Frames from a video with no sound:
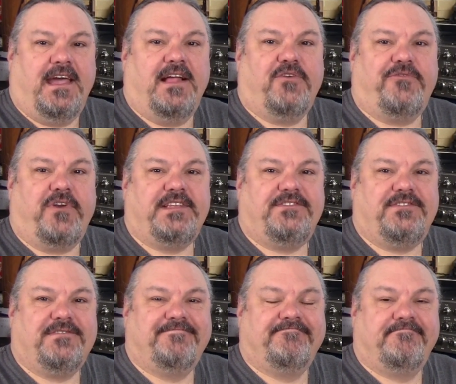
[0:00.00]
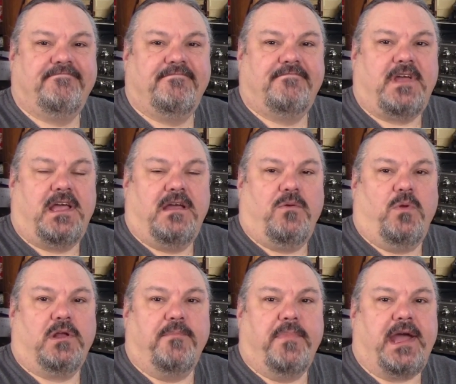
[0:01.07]
Hello friends,
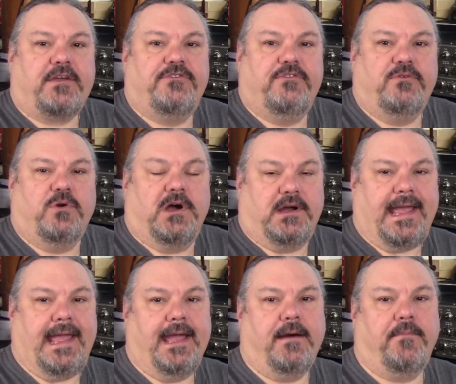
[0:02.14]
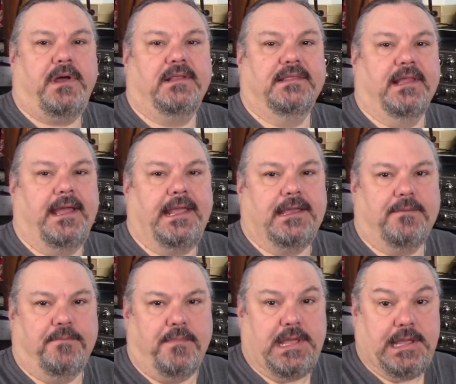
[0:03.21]
welcome back to A Ham
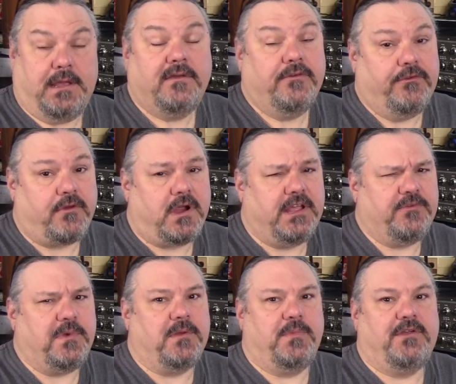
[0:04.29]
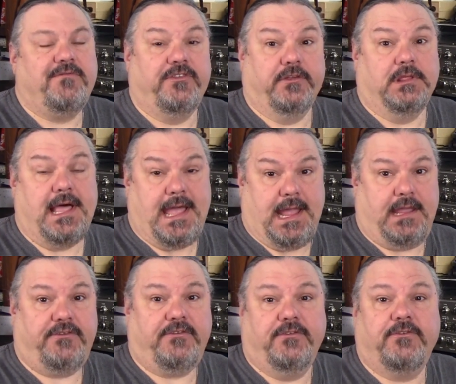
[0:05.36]
Like Me. Sorry it's been a bit of a
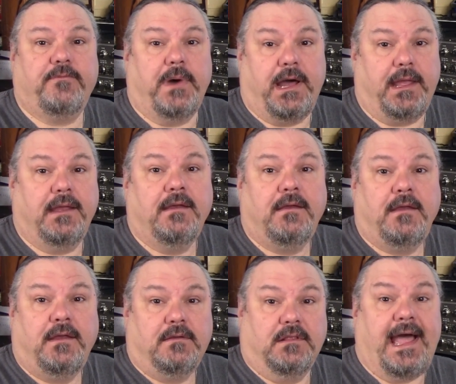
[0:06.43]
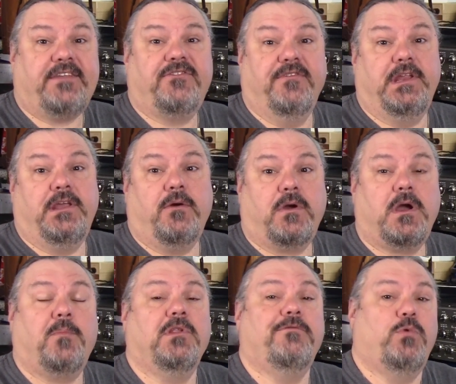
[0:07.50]
delay since my last video, a
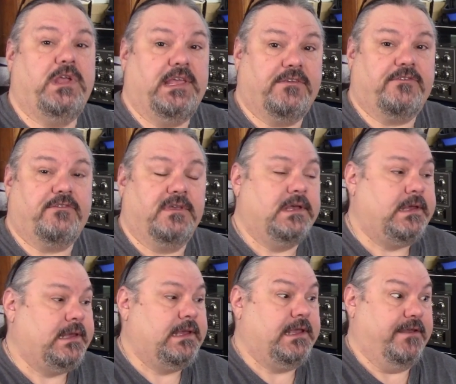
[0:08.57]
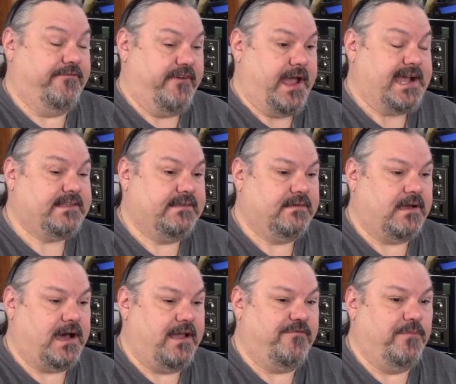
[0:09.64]
couple of weeks. In fact,
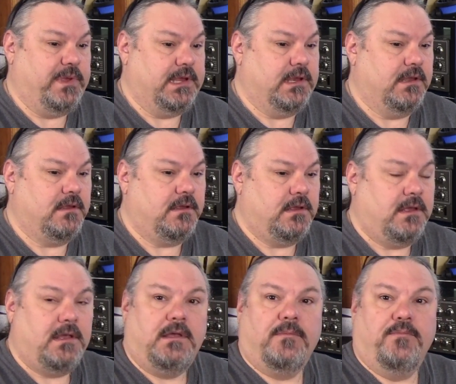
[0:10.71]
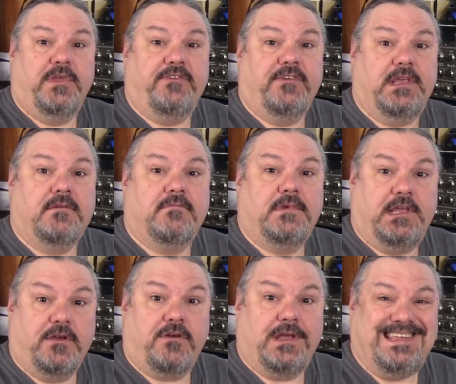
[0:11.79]
I've been busy
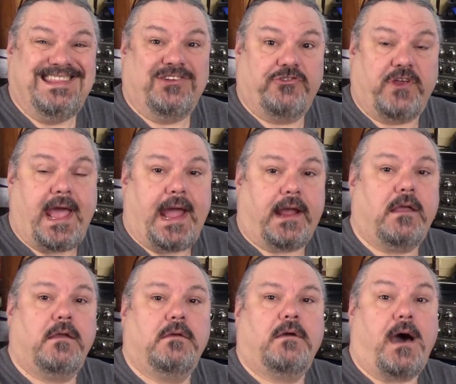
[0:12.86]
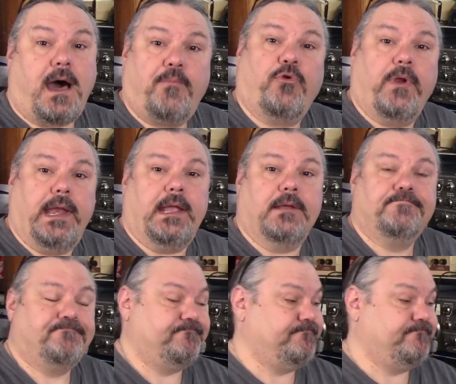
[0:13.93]
here in the shack operating.